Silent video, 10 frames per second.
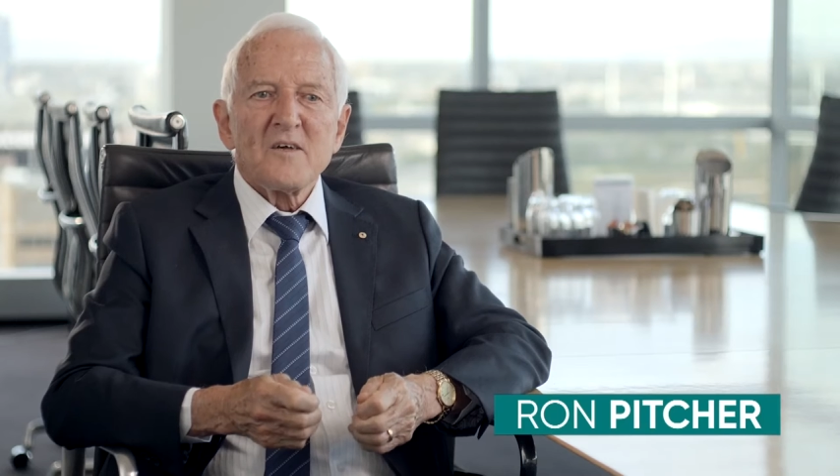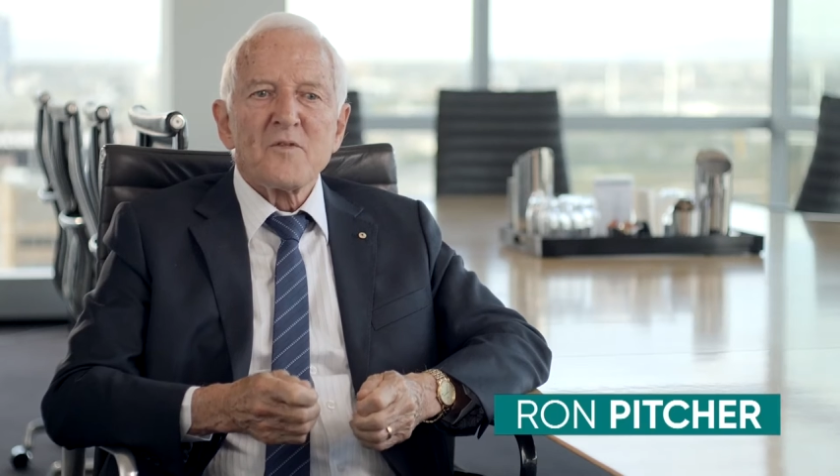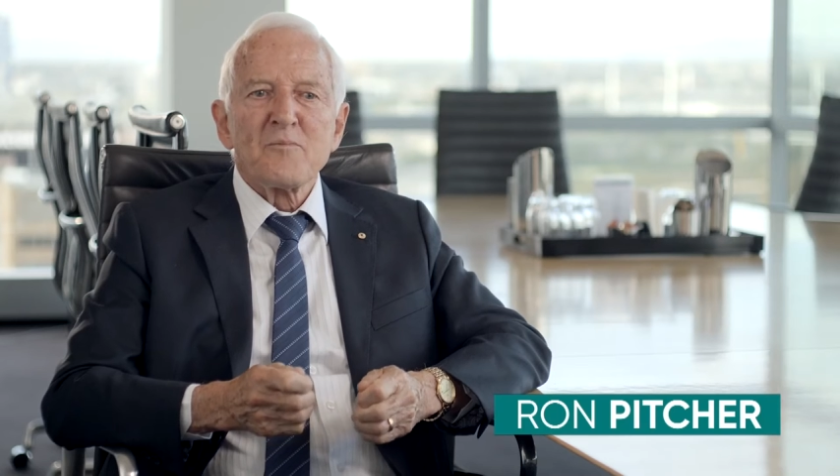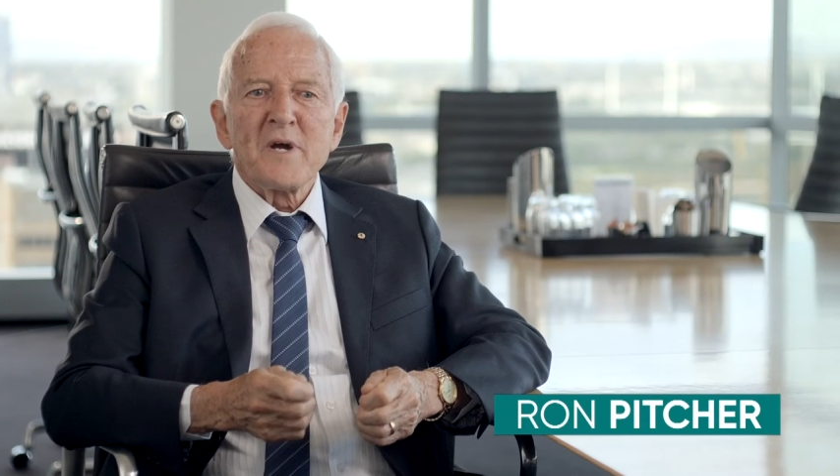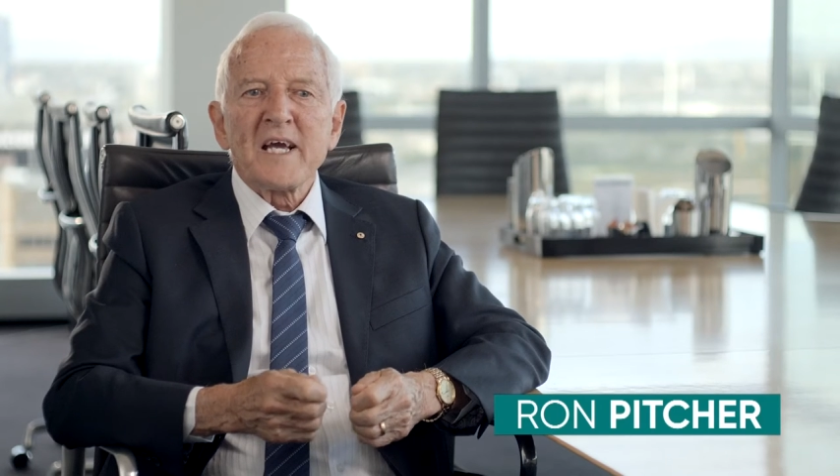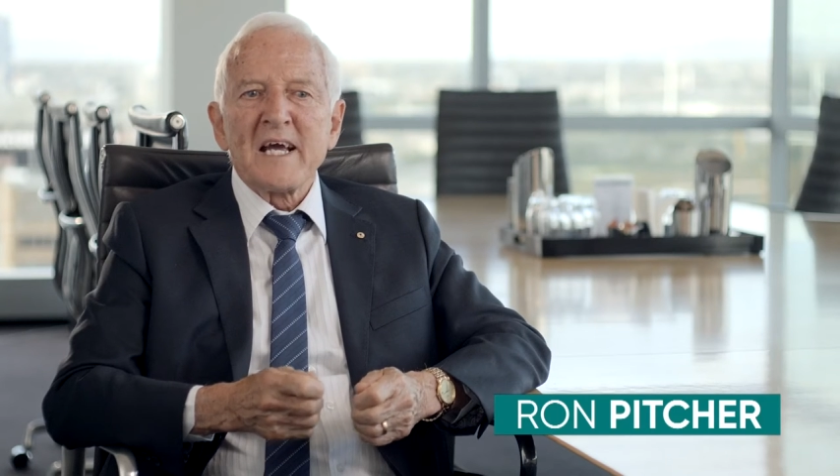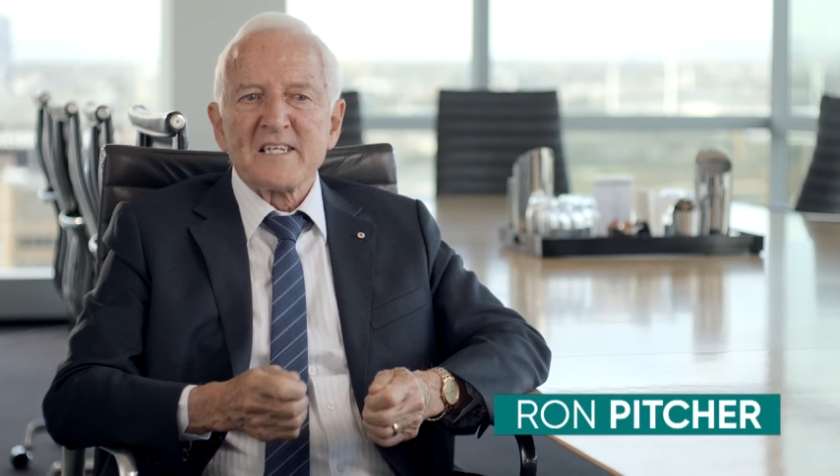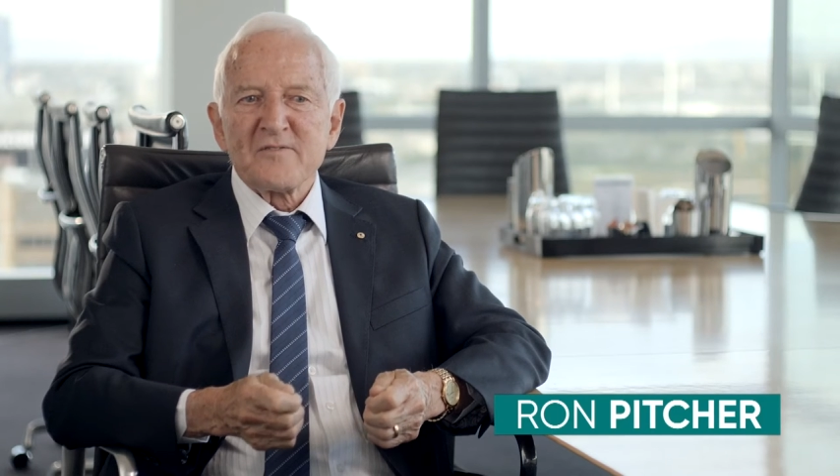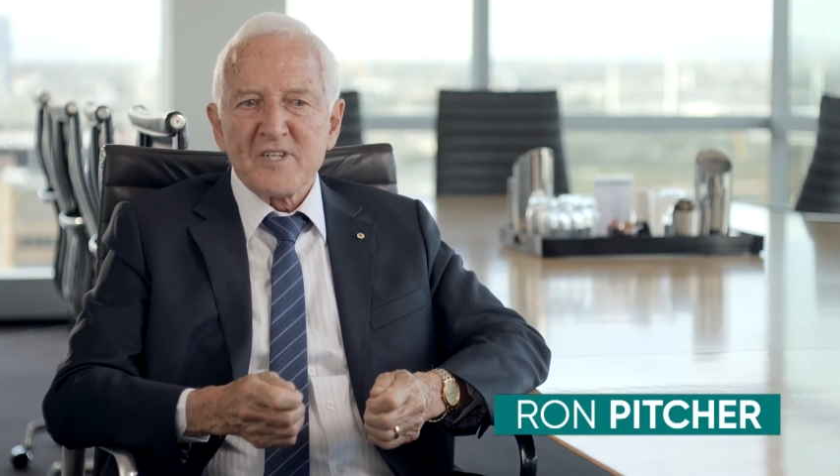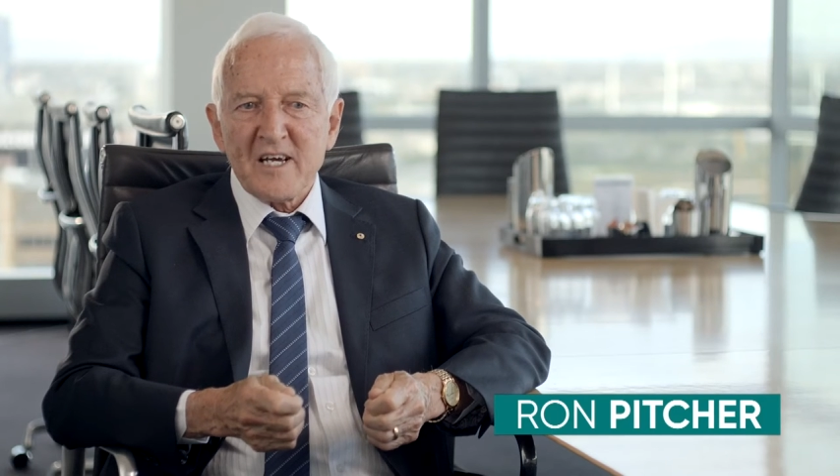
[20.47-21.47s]
the big end
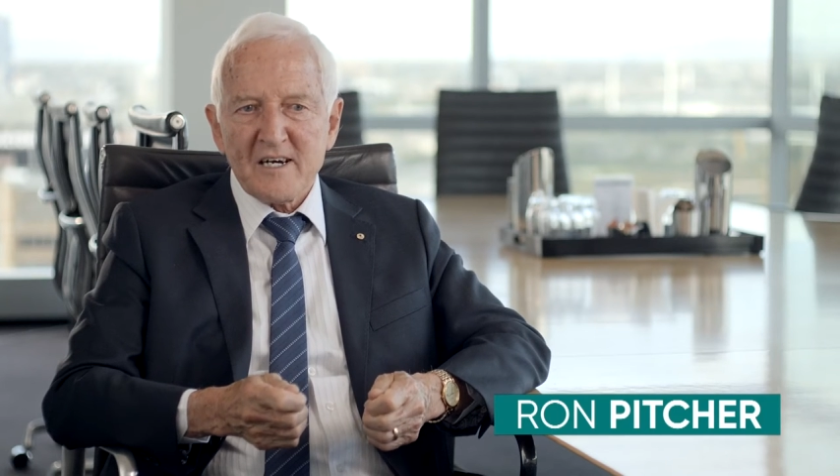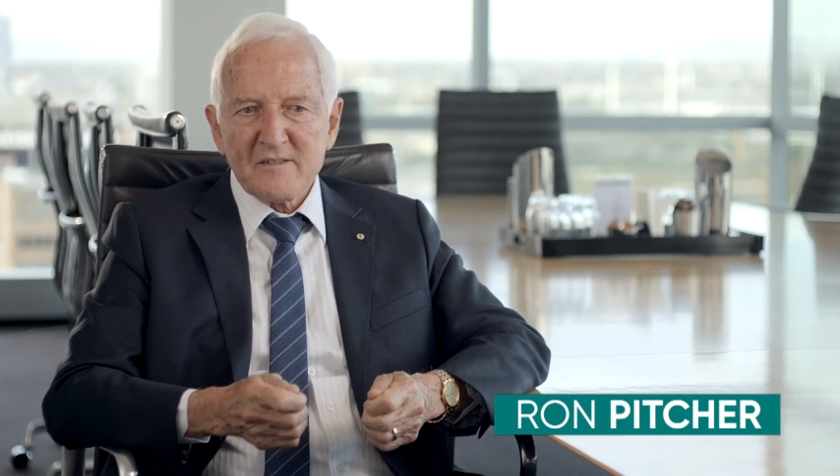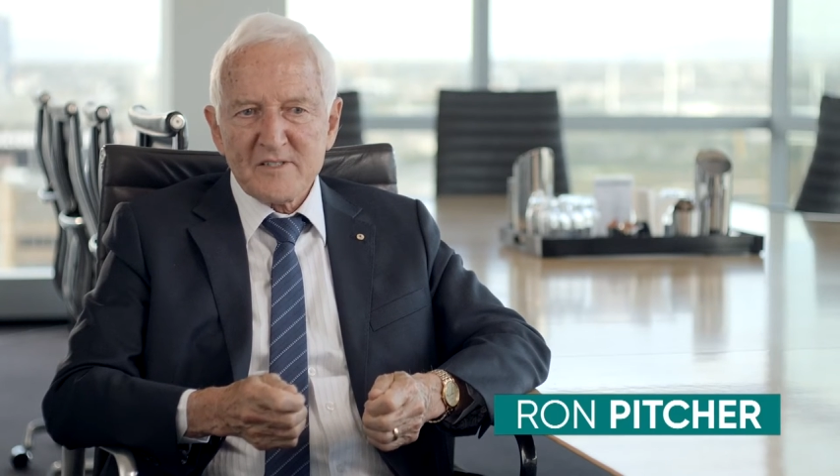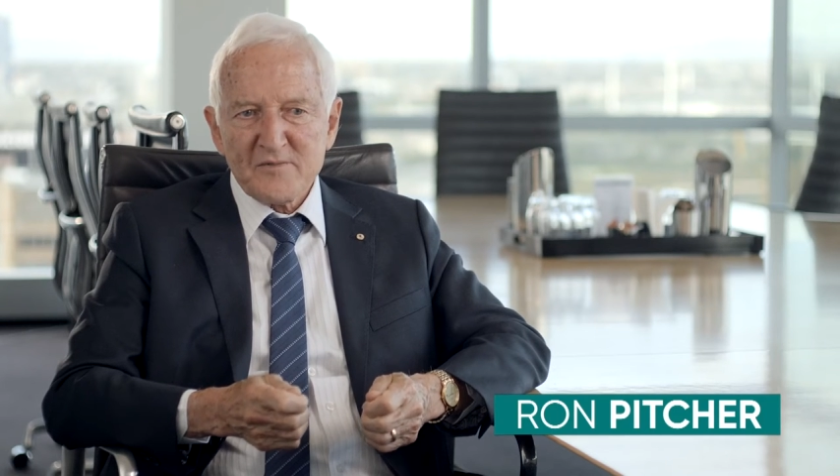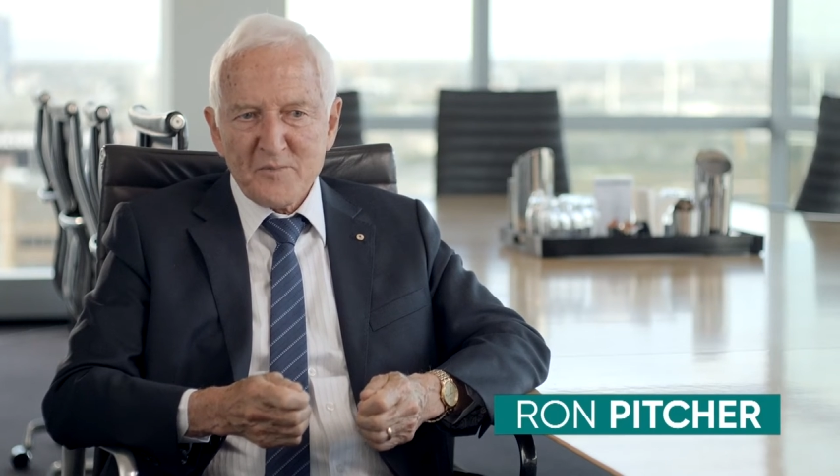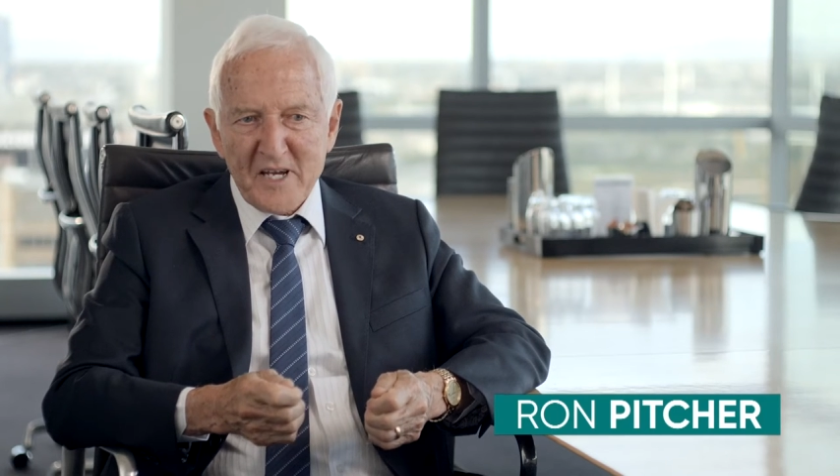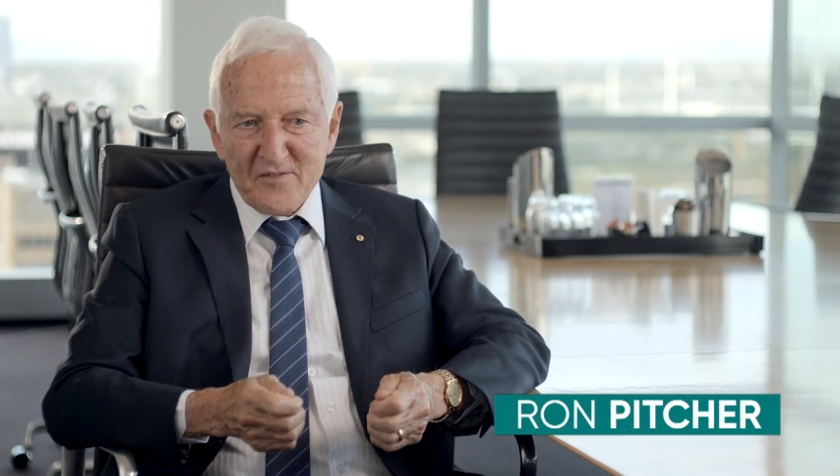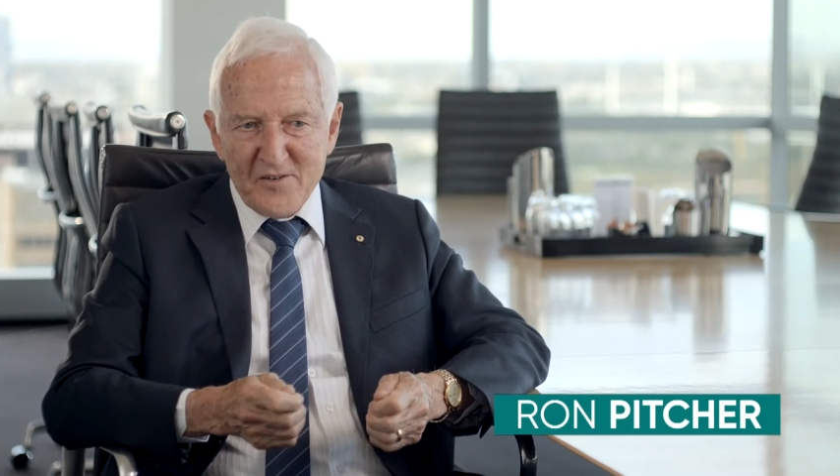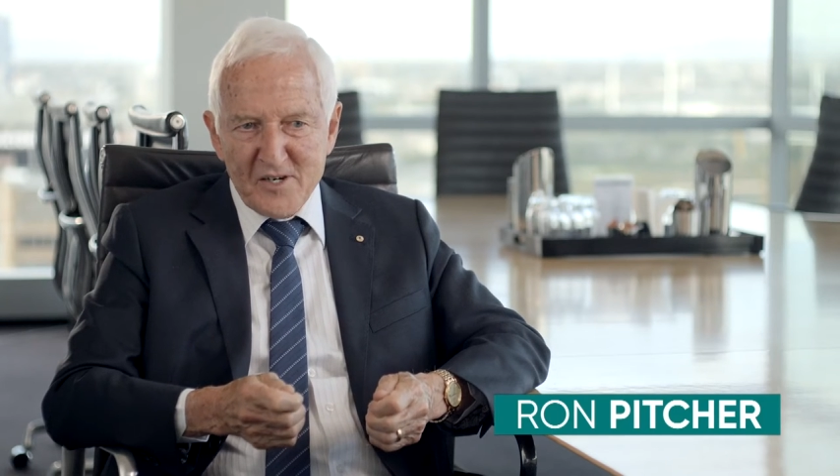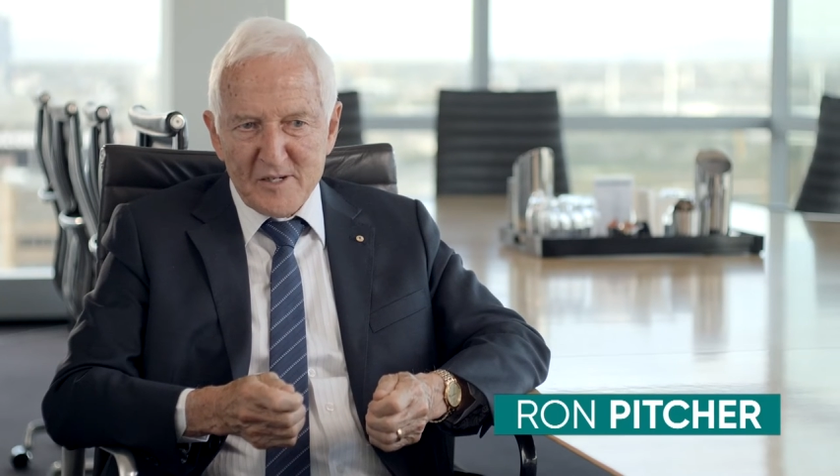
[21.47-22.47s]
of town, the big
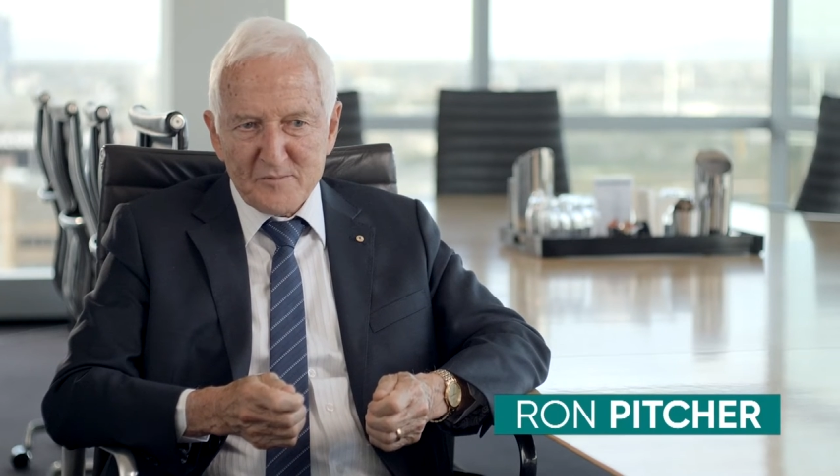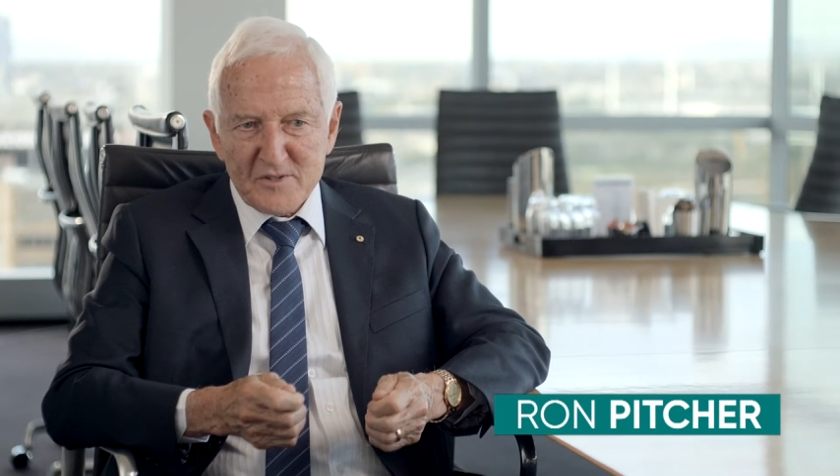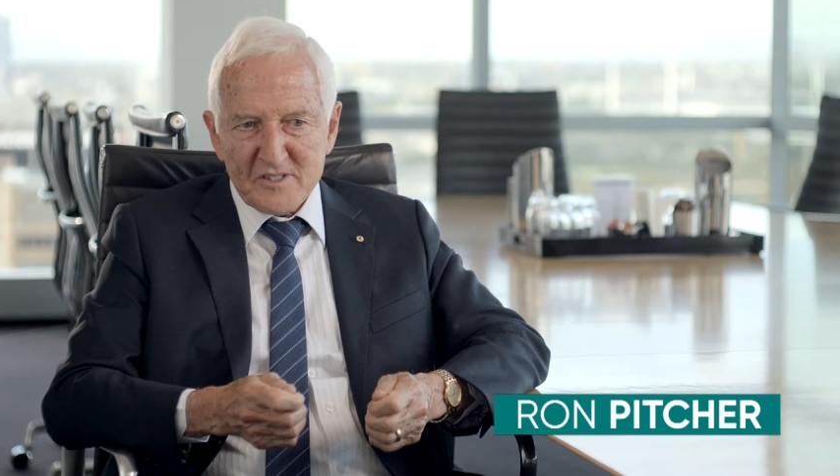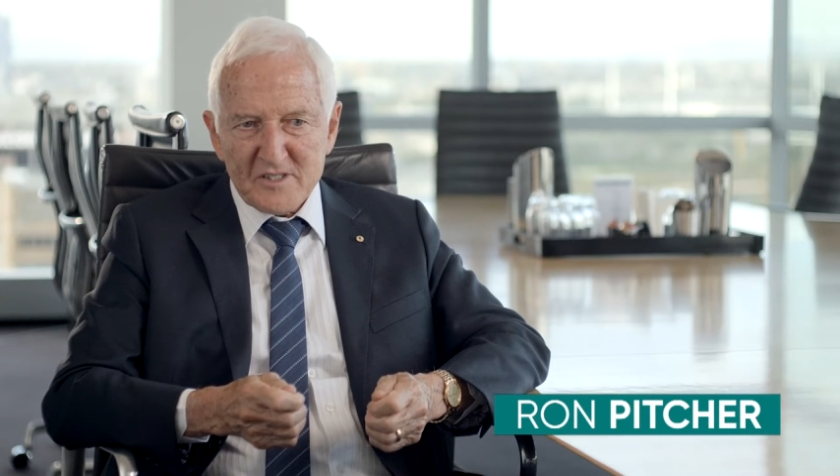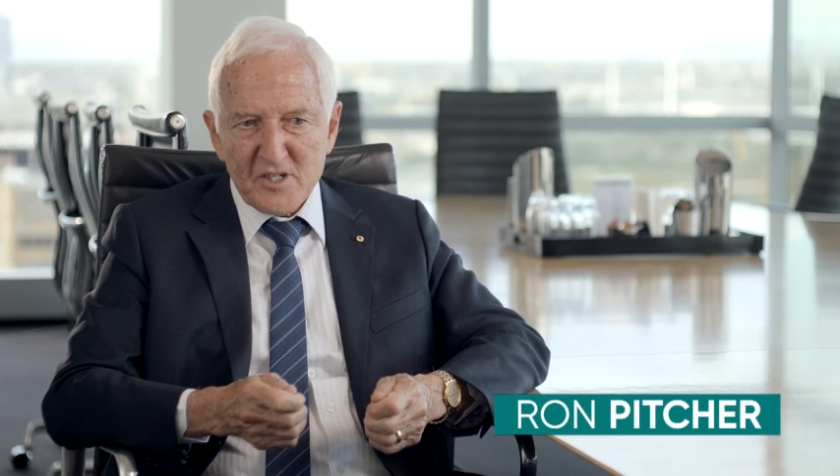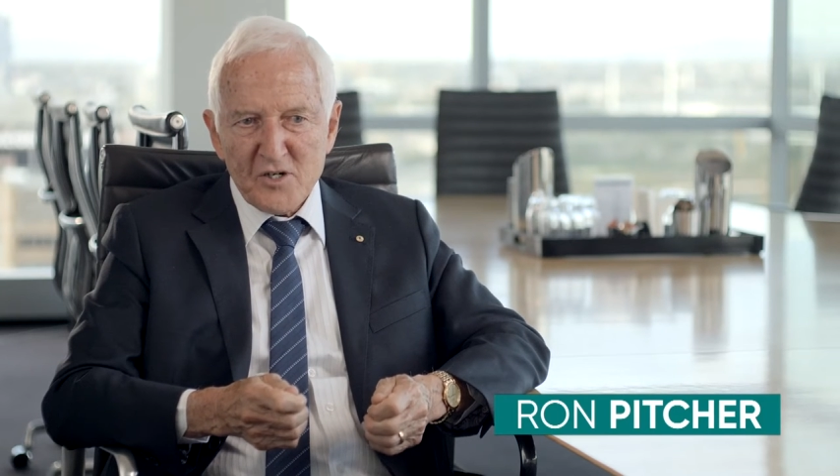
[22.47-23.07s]
firms,